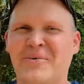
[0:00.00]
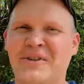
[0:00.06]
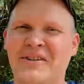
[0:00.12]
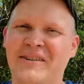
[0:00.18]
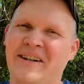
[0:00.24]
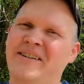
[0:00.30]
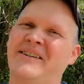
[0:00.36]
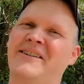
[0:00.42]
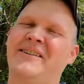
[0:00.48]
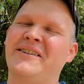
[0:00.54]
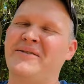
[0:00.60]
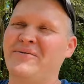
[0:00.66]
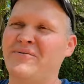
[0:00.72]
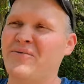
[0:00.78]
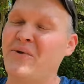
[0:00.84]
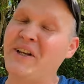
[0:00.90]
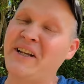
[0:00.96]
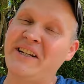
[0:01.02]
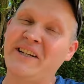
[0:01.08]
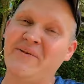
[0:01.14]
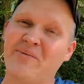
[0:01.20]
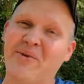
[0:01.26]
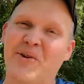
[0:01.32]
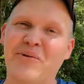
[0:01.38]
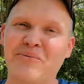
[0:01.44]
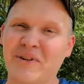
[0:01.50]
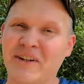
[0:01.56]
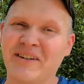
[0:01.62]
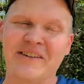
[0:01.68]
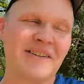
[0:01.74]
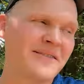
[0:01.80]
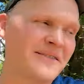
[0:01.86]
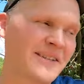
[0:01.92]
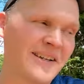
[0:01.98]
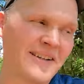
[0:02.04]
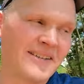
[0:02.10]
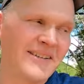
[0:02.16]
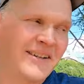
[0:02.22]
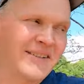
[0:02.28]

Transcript: which I really didn't want, but you know what I'm saying?